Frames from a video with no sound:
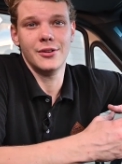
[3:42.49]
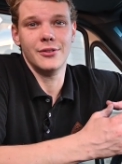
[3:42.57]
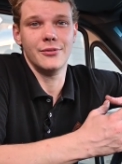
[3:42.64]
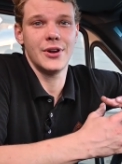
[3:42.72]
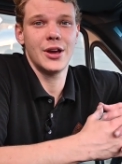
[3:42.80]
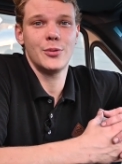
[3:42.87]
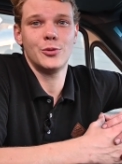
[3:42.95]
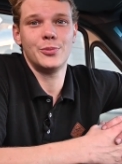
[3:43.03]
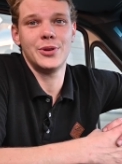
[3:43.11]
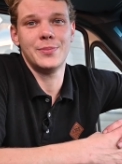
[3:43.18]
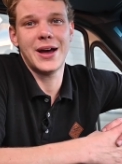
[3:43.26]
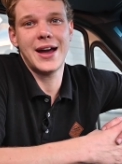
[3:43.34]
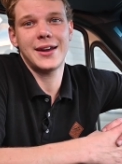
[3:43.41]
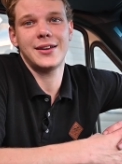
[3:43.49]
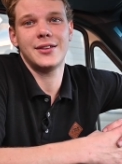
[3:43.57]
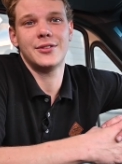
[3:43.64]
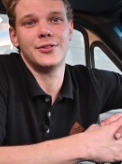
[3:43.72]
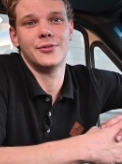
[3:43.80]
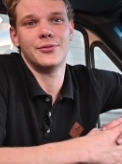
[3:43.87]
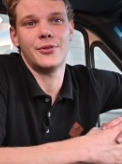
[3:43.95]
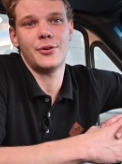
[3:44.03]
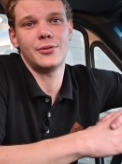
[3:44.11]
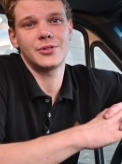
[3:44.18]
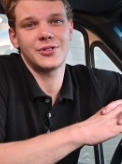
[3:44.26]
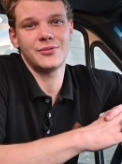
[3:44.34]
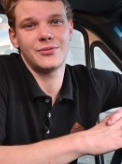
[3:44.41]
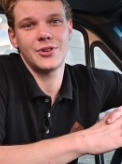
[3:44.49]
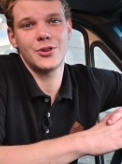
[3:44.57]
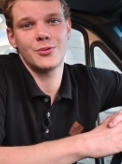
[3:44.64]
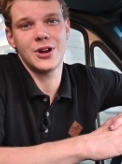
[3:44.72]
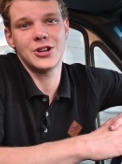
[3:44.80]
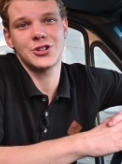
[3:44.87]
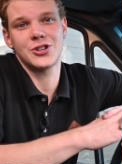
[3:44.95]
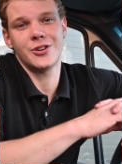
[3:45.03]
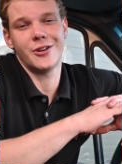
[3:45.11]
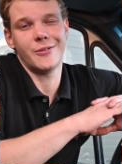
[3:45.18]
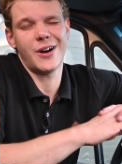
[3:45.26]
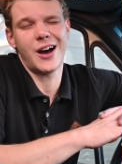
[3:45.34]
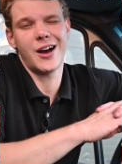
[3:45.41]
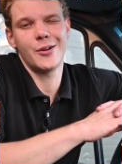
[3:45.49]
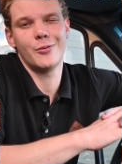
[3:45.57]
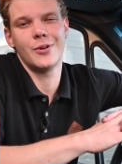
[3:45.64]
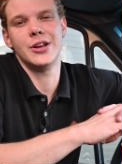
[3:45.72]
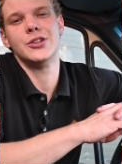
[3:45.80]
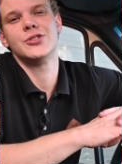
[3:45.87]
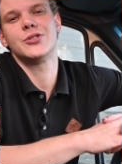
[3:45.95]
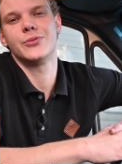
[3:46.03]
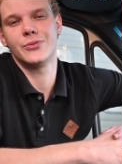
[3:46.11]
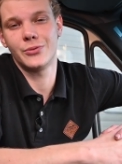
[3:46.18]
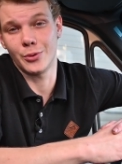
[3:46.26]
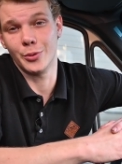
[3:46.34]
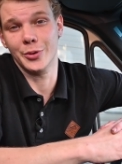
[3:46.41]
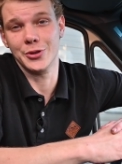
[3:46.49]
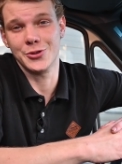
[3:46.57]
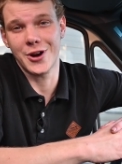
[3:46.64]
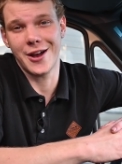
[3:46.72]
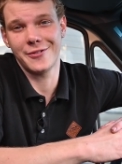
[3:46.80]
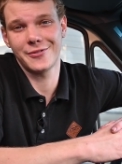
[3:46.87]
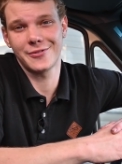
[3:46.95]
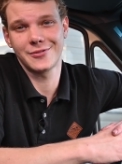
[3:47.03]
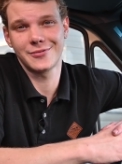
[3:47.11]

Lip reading: the van will be back in the default configuration of high range four-wheel drive.